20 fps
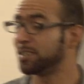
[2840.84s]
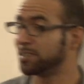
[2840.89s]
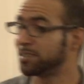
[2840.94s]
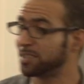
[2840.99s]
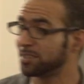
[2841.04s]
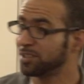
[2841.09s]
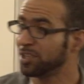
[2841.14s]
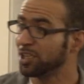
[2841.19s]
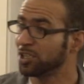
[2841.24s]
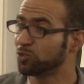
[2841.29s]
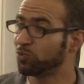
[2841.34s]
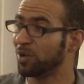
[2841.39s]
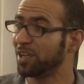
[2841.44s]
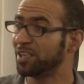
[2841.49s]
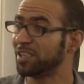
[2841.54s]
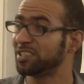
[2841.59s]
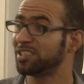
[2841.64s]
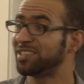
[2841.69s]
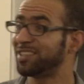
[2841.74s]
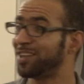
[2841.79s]
The third one
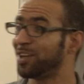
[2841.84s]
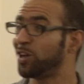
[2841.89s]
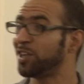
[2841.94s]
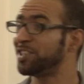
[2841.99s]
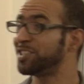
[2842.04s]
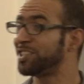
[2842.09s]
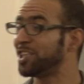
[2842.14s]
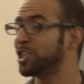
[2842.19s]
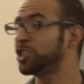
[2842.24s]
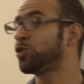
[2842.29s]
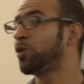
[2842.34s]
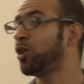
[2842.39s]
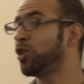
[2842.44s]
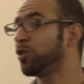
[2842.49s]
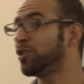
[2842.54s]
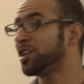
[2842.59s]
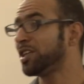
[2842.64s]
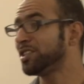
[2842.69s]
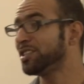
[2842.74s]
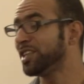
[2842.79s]
is uh, sexual
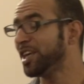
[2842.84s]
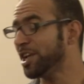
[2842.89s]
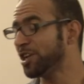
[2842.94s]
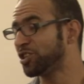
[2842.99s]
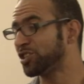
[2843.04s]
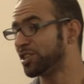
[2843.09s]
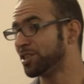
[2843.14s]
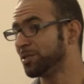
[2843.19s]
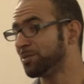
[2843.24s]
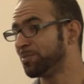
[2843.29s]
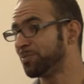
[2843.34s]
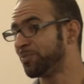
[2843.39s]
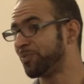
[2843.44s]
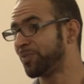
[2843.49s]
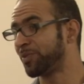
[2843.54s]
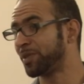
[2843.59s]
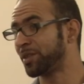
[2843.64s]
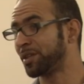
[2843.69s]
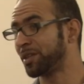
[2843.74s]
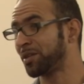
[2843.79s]
orientation.
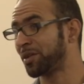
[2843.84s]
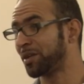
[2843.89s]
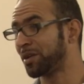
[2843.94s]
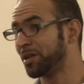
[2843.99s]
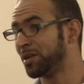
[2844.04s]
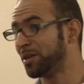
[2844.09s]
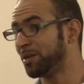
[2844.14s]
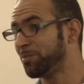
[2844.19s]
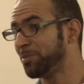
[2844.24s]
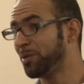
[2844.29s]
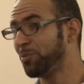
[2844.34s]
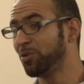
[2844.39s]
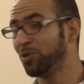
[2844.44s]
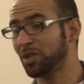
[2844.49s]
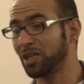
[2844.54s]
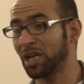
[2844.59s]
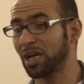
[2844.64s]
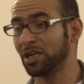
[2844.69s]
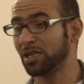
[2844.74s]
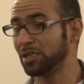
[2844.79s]

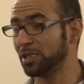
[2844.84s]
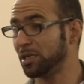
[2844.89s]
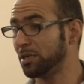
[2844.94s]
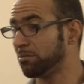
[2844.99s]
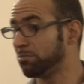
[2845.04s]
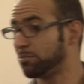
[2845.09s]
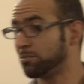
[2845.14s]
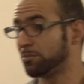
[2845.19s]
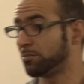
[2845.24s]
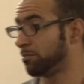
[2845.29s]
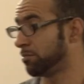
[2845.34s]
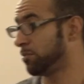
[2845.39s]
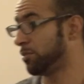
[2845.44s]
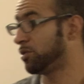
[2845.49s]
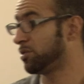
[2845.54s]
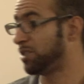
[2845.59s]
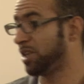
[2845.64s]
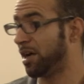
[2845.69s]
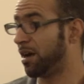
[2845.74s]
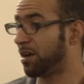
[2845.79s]
People, uh,
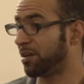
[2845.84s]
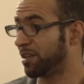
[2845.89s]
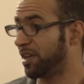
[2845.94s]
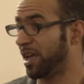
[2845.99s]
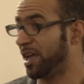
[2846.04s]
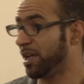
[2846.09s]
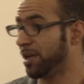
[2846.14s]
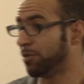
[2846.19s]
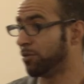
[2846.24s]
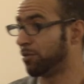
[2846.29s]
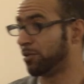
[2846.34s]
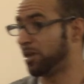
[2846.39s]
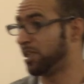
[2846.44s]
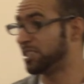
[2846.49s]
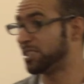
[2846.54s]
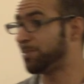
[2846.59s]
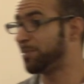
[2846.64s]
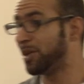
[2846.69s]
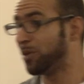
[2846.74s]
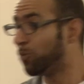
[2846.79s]
they are gay or
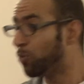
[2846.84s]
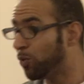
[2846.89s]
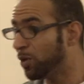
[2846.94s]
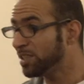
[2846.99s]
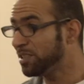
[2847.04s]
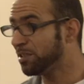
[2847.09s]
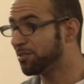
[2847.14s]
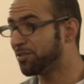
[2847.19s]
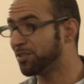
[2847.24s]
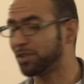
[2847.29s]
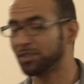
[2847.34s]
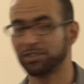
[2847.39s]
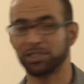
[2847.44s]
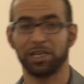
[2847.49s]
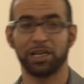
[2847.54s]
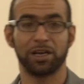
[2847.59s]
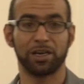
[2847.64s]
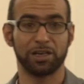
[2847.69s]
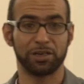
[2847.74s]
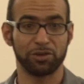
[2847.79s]
lesbian, whatever,
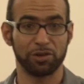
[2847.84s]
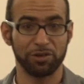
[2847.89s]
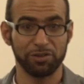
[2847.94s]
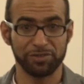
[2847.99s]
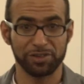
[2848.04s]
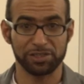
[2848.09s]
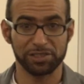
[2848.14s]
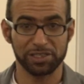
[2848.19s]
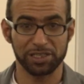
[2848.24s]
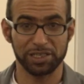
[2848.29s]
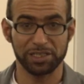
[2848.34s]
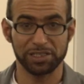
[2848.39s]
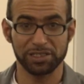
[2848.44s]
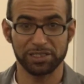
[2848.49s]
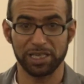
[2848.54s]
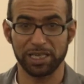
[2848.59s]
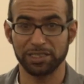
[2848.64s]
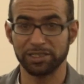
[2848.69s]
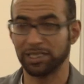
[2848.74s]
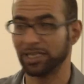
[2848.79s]
they are
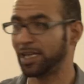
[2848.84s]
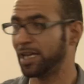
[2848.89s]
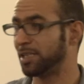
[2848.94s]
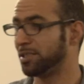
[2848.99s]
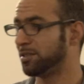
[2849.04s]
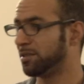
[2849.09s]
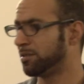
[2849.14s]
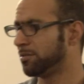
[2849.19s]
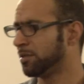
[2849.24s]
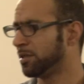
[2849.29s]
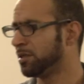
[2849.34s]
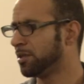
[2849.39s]
overseas and they can,